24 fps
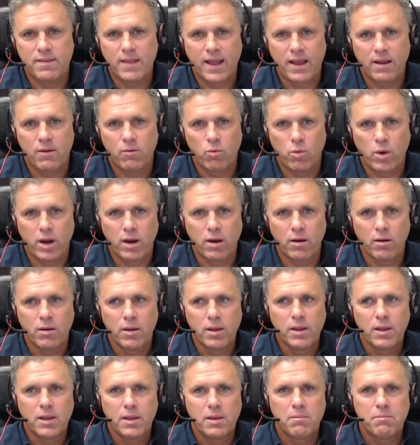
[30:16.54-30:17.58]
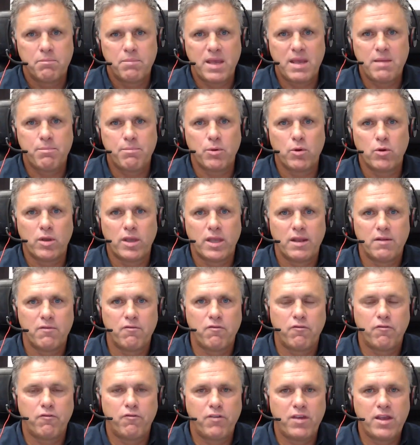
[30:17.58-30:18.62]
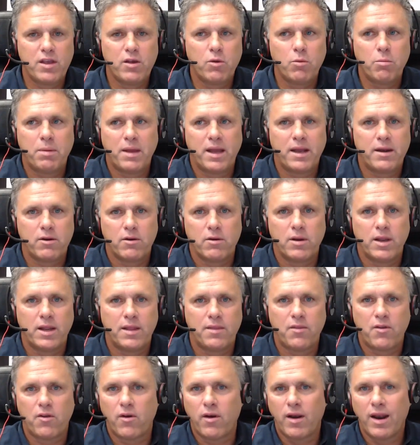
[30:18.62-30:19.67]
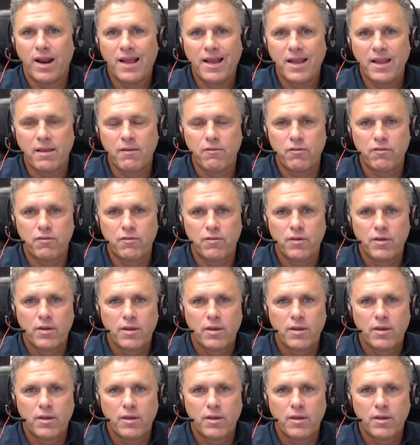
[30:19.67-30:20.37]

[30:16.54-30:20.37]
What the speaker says: that, where people can feel better in their life.